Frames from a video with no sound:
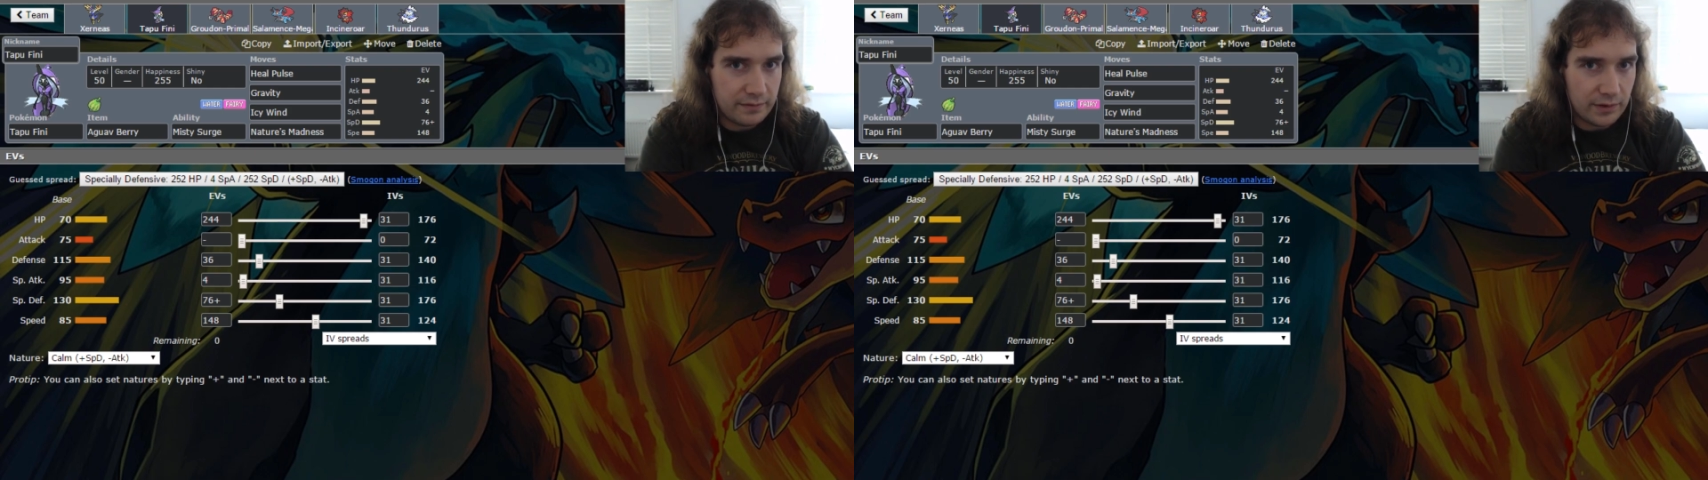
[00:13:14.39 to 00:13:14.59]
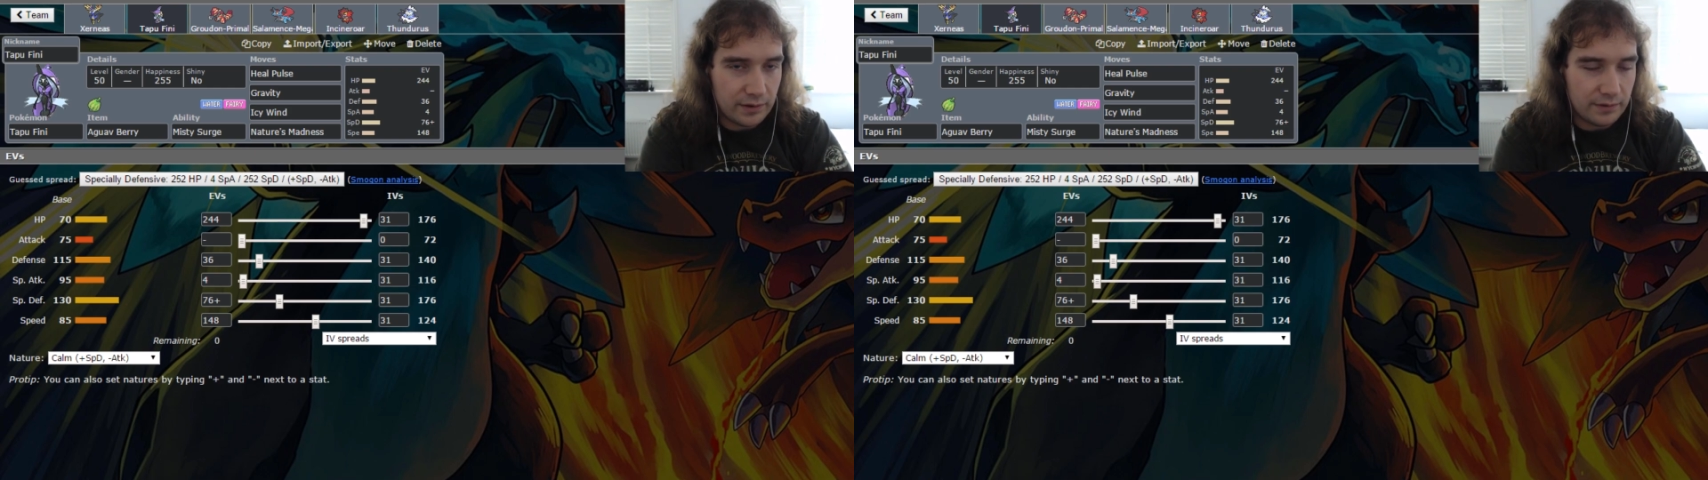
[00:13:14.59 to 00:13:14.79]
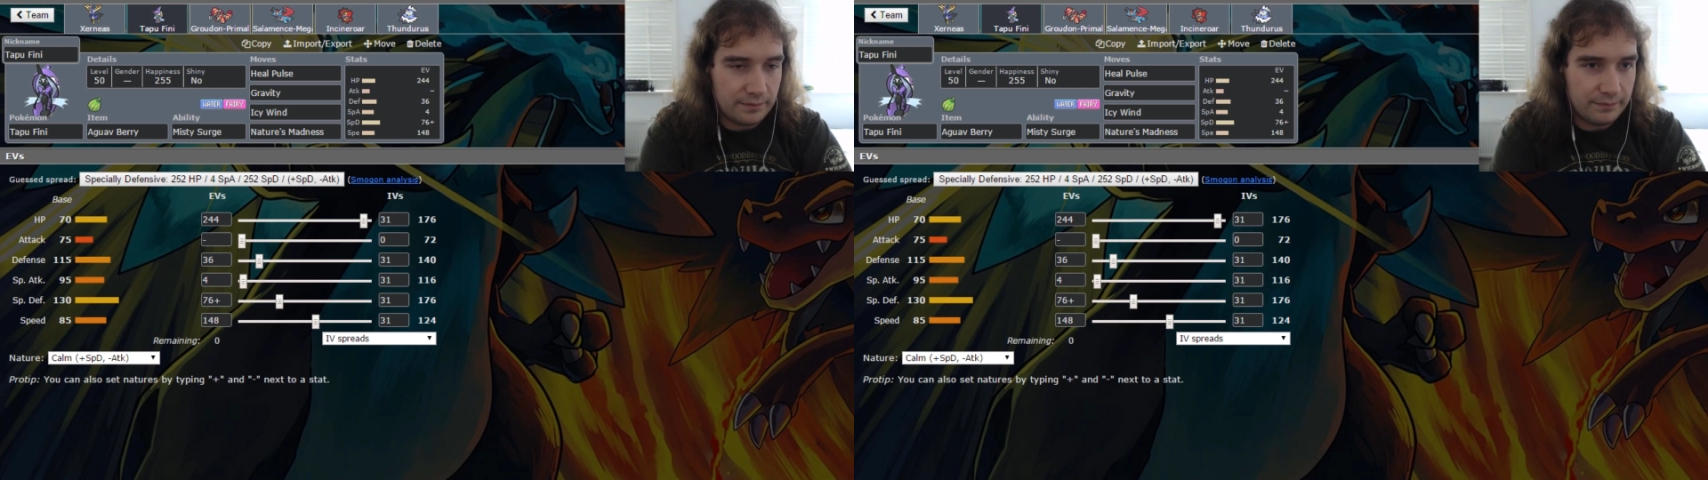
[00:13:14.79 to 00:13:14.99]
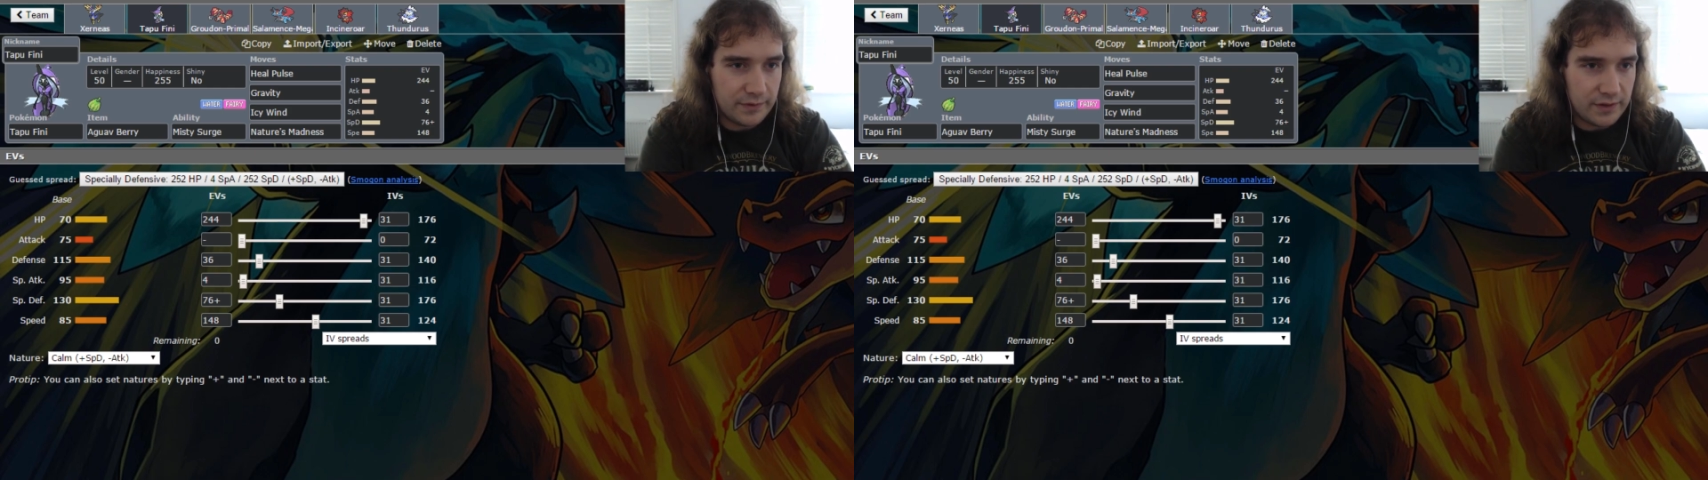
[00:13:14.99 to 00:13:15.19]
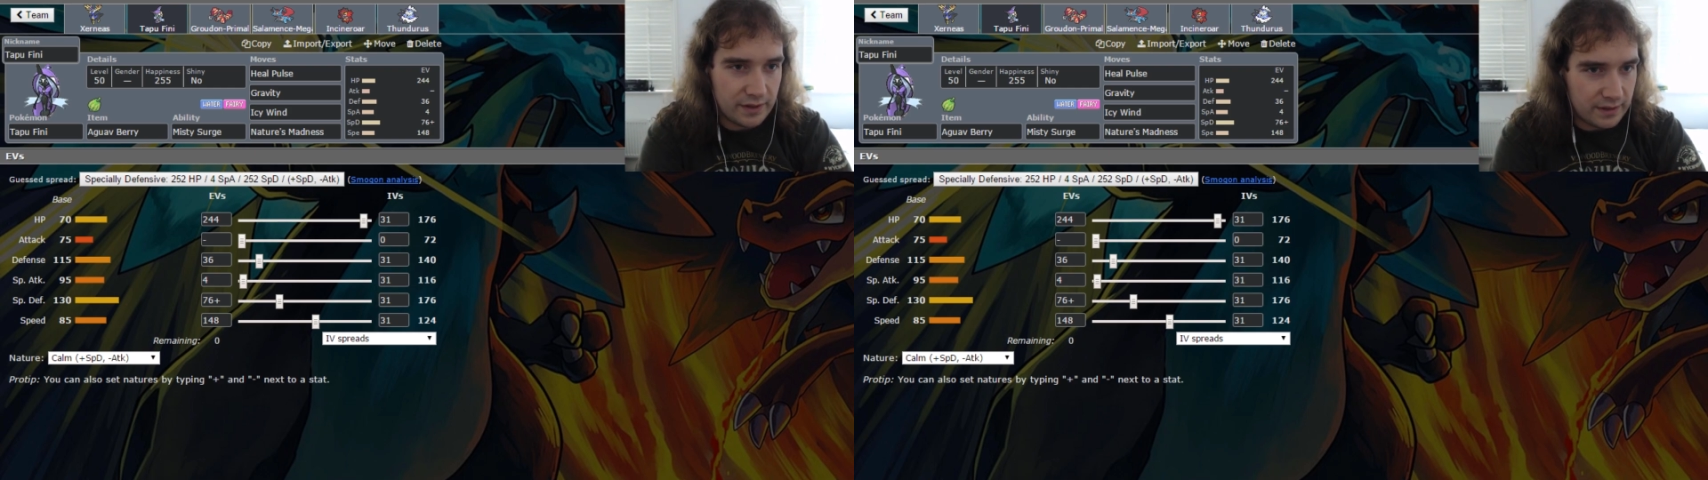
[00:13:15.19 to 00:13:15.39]
for
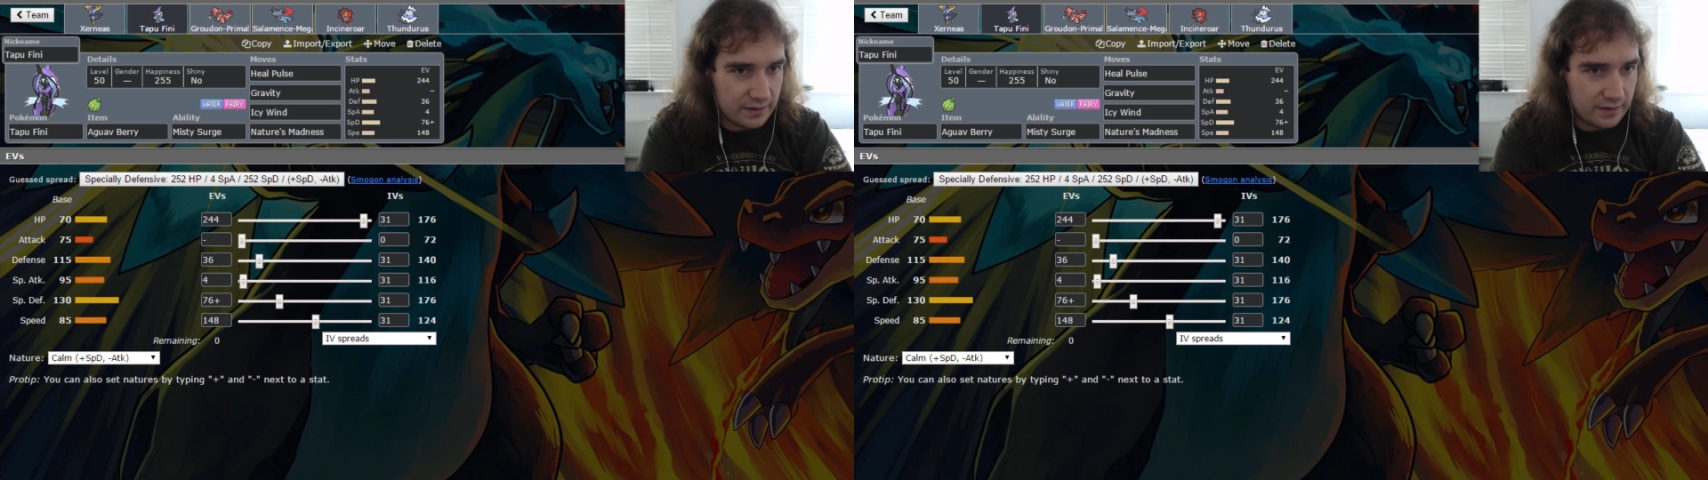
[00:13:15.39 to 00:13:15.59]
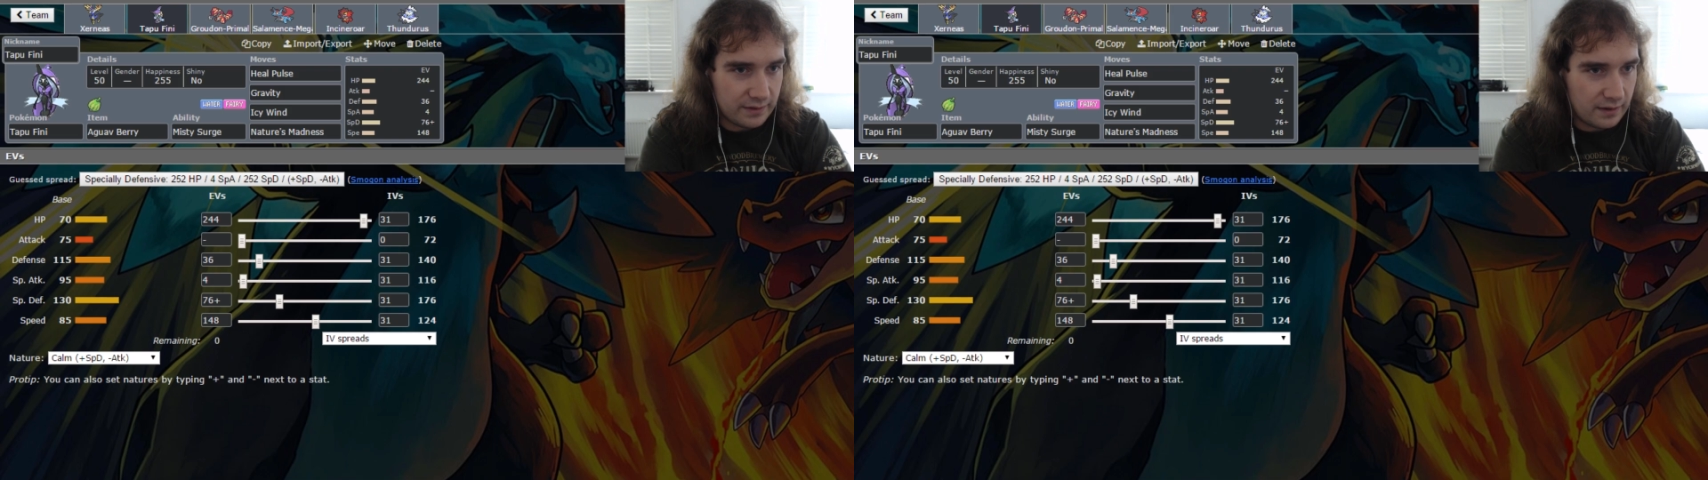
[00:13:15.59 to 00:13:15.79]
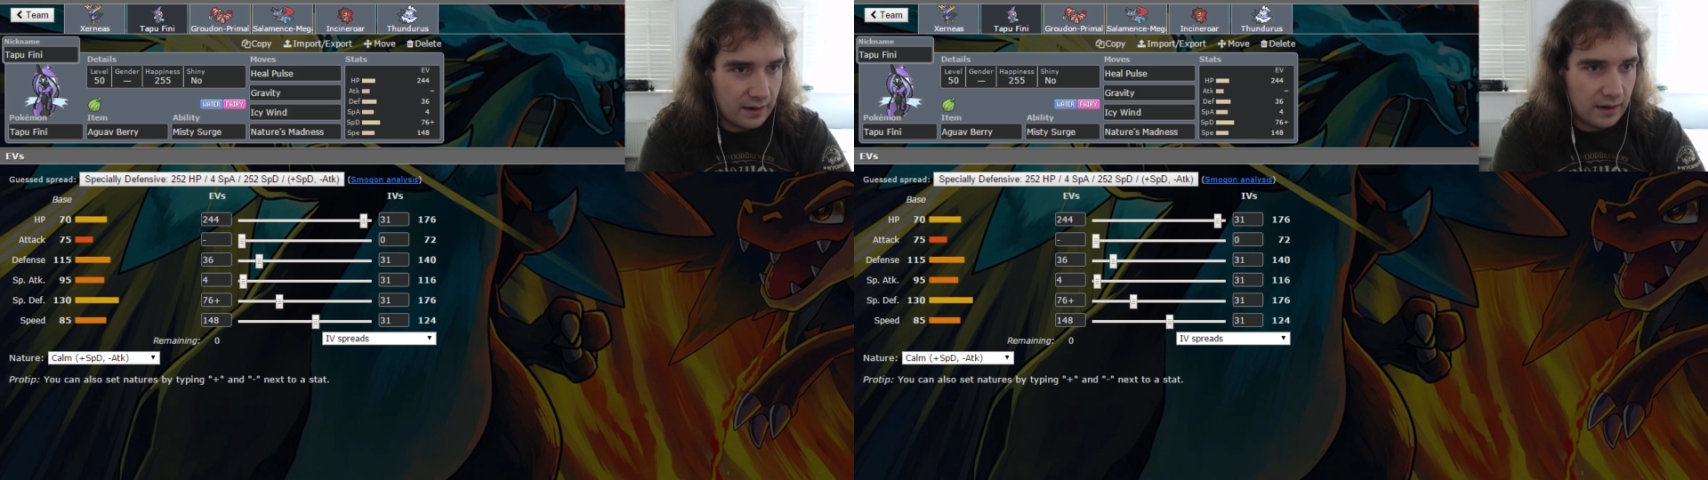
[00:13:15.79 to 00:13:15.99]
Xerneas.